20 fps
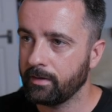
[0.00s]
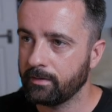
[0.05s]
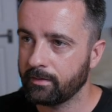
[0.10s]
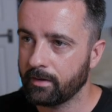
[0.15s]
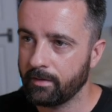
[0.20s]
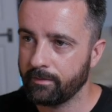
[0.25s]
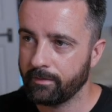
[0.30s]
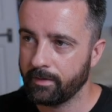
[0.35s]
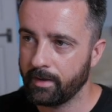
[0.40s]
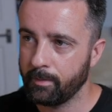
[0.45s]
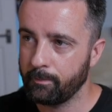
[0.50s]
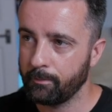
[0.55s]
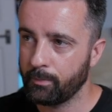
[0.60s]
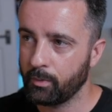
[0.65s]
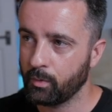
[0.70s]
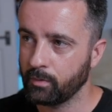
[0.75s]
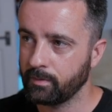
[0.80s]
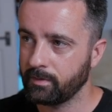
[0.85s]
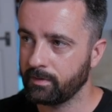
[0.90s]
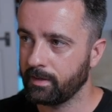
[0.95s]
is I've
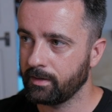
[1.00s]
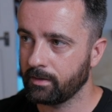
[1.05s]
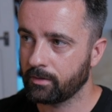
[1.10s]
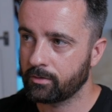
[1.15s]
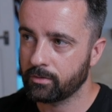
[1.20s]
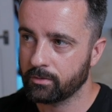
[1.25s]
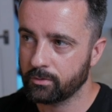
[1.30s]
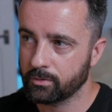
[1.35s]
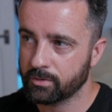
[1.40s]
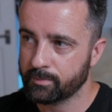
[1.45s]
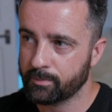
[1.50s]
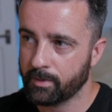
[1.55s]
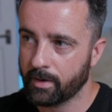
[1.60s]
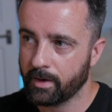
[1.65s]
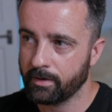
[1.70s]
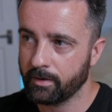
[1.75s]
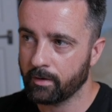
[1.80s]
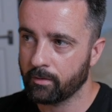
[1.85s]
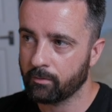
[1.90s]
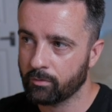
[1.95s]
imported in crawl
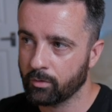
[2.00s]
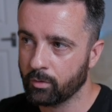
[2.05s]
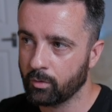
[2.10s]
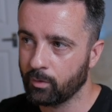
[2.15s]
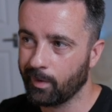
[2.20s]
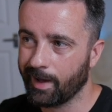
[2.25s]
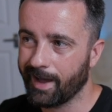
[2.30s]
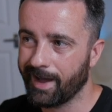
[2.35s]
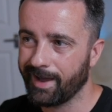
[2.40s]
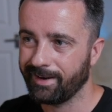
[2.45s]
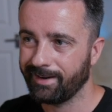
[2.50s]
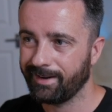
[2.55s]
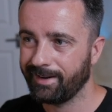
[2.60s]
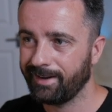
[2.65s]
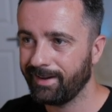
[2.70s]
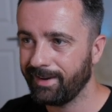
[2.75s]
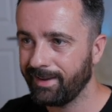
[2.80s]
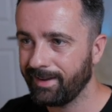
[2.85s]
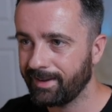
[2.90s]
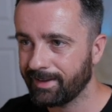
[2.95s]
spider, rule and
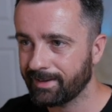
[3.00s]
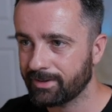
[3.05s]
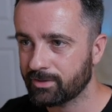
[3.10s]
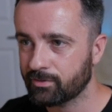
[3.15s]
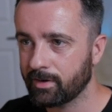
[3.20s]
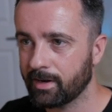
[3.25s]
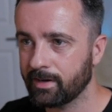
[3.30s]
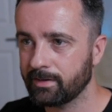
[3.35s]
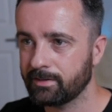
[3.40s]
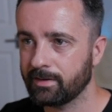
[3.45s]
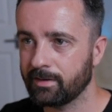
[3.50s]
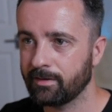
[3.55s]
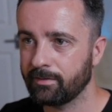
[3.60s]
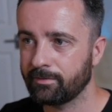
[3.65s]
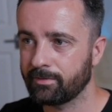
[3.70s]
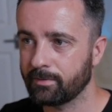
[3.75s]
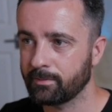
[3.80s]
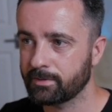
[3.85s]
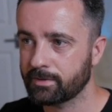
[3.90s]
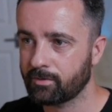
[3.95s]
link extractor
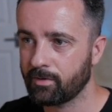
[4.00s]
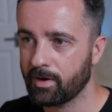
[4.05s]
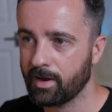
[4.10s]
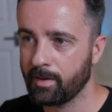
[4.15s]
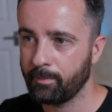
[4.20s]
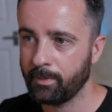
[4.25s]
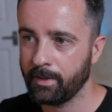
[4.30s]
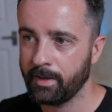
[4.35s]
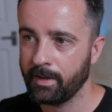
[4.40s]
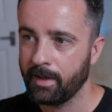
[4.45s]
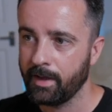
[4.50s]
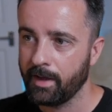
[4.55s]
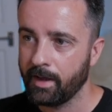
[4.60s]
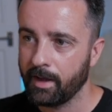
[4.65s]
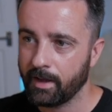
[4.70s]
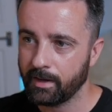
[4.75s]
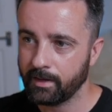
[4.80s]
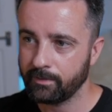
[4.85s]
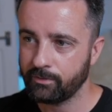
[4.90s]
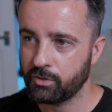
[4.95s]
from Scrapy,
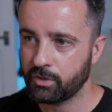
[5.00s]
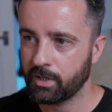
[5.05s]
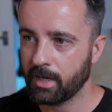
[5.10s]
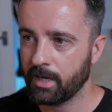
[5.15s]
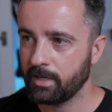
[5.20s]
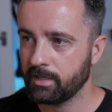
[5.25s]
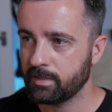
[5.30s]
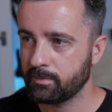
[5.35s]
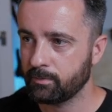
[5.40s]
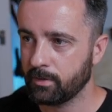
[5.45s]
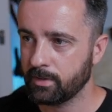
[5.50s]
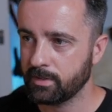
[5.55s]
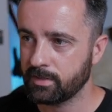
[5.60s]
and I've changed my